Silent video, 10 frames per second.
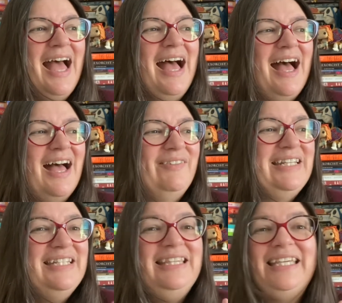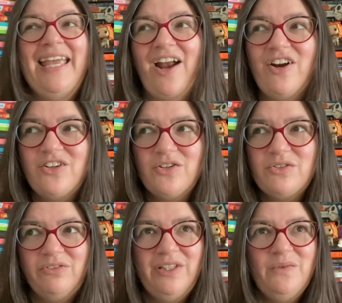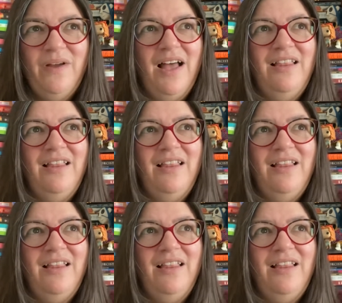uh, he did the characters really well.